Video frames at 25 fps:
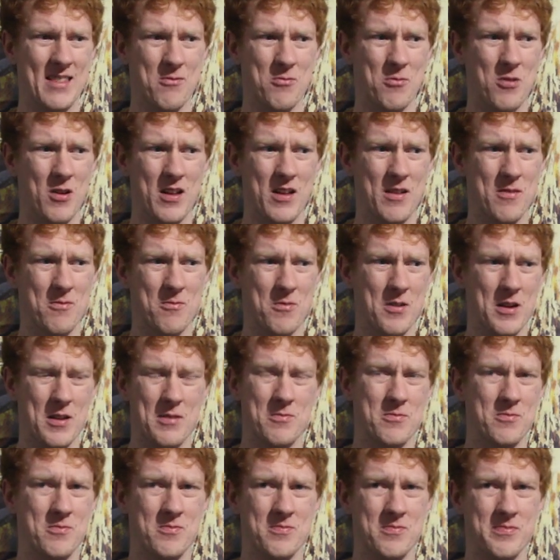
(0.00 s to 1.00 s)

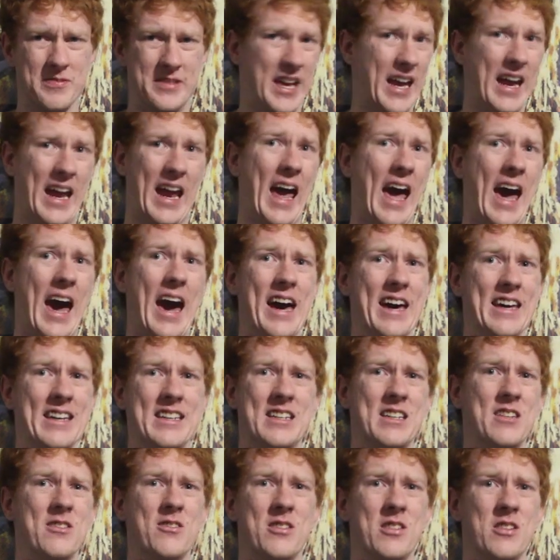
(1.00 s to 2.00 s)
what they had
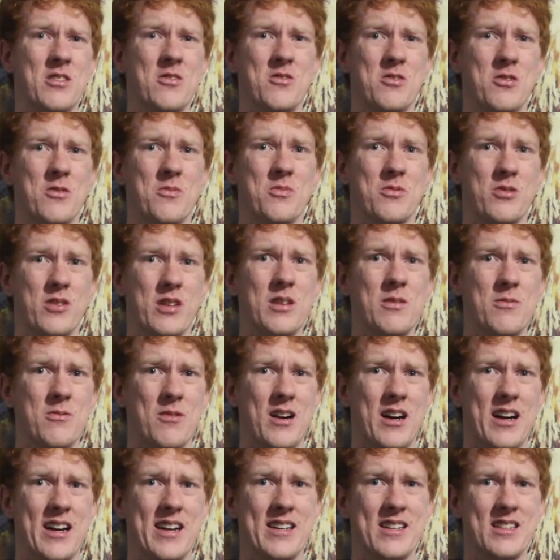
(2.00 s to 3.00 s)
here in YouTube
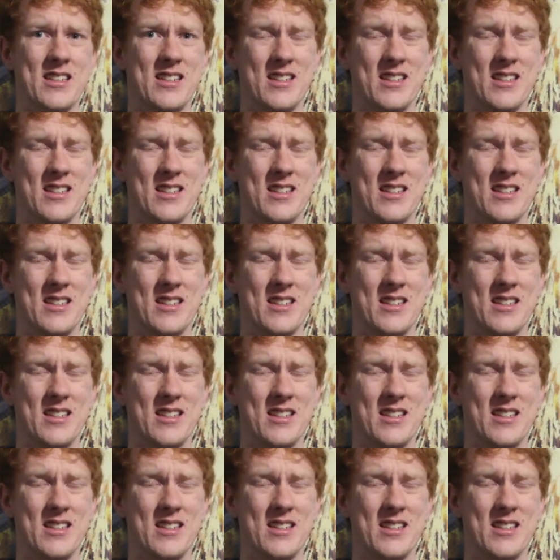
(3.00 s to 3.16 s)
Rewind.